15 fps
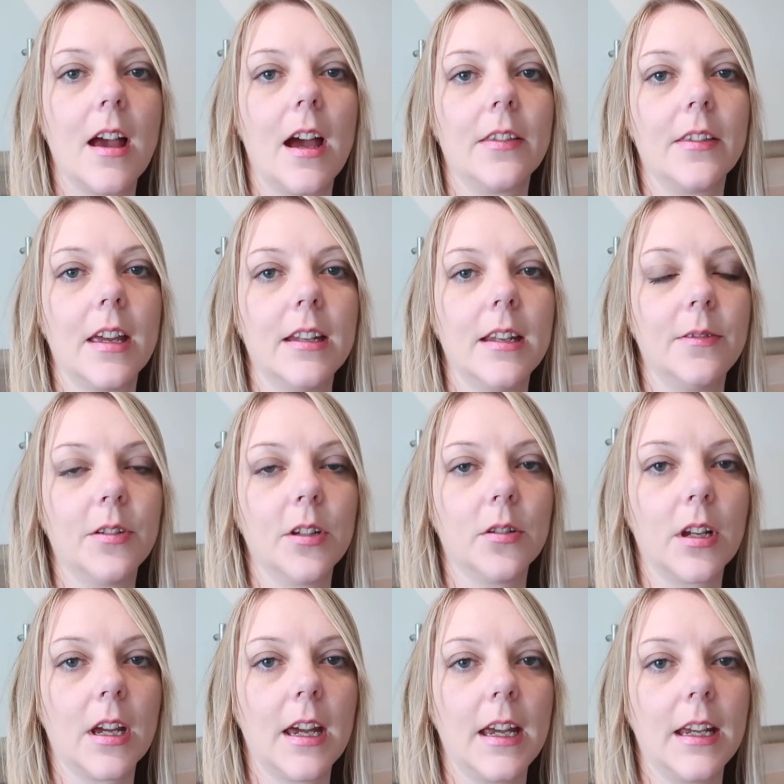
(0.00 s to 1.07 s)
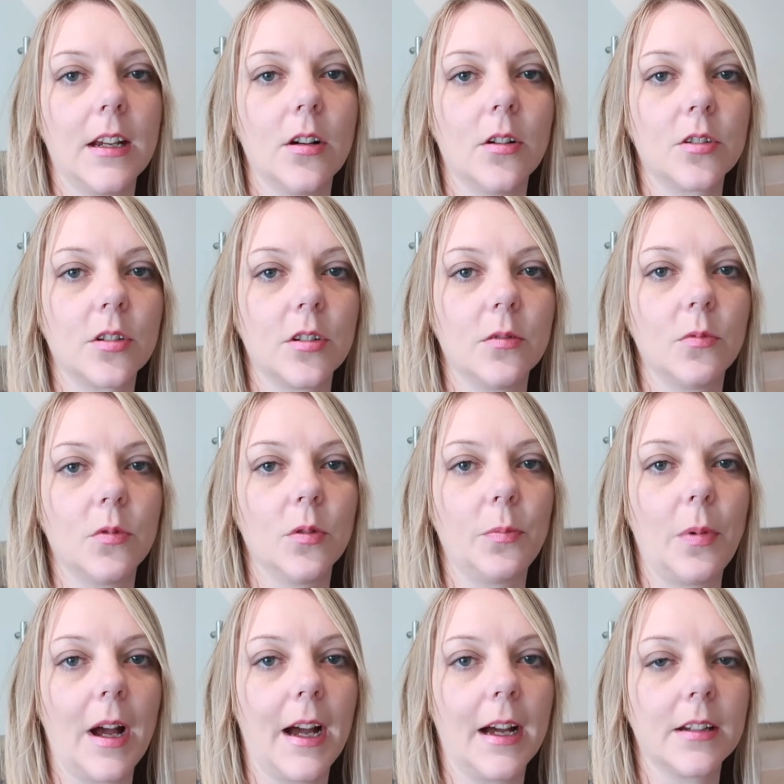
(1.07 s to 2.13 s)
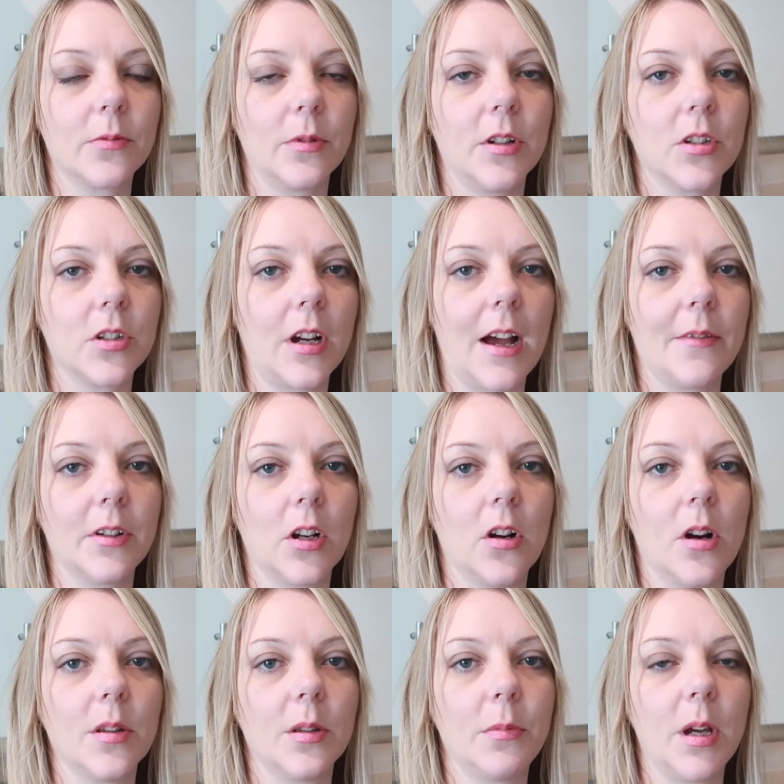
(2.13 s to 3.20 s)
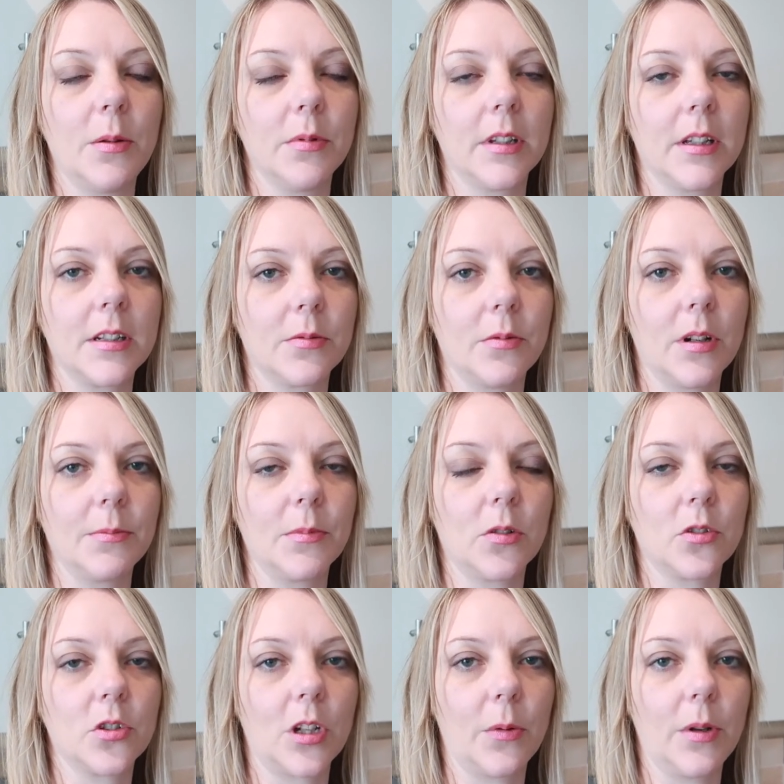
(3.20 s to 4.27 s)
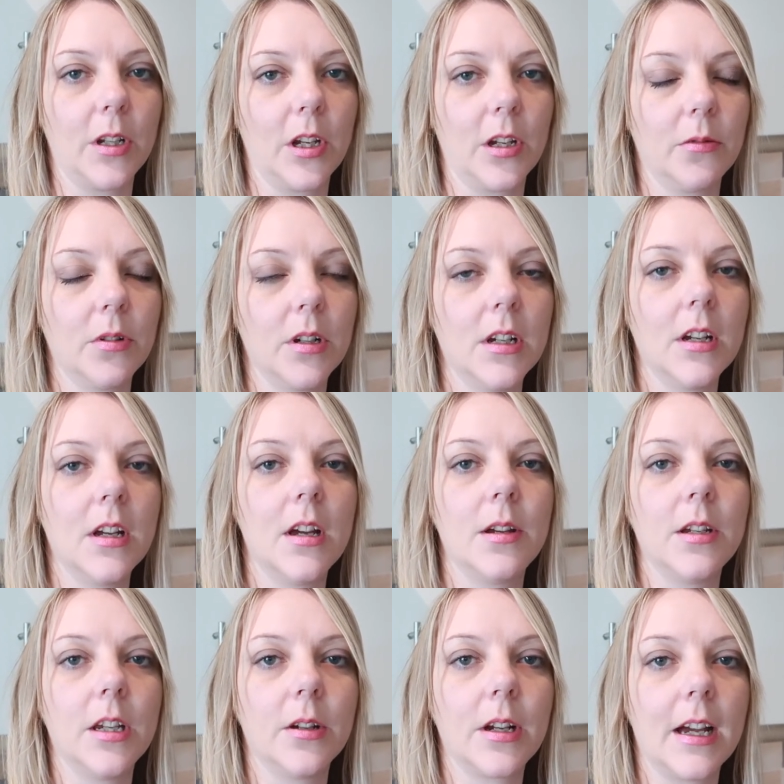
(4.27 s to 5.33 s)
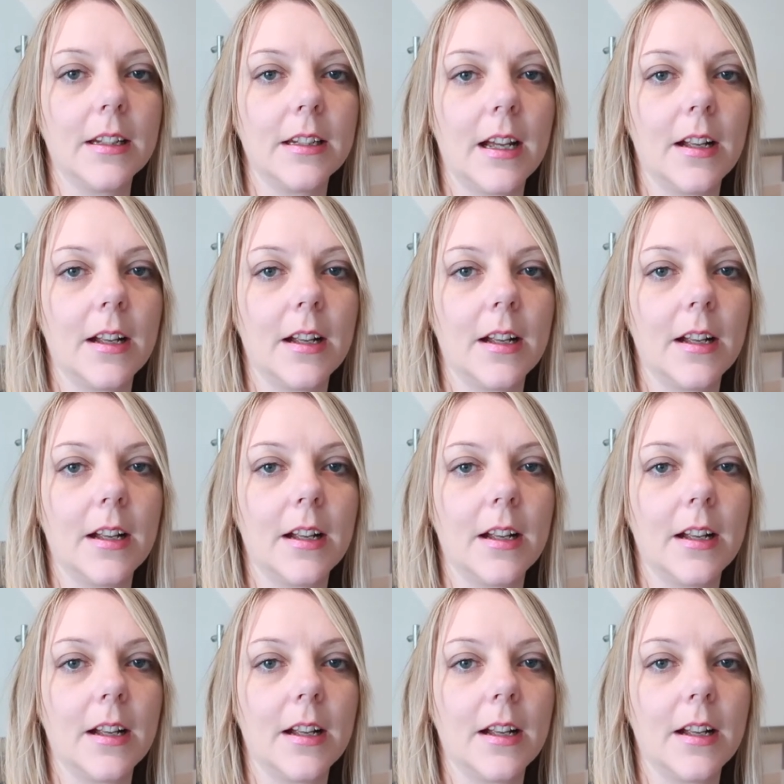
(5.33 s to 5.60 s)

And then if you get a cotton wool pad, which I haven't got at the moment, that's why I'm not showing you, you can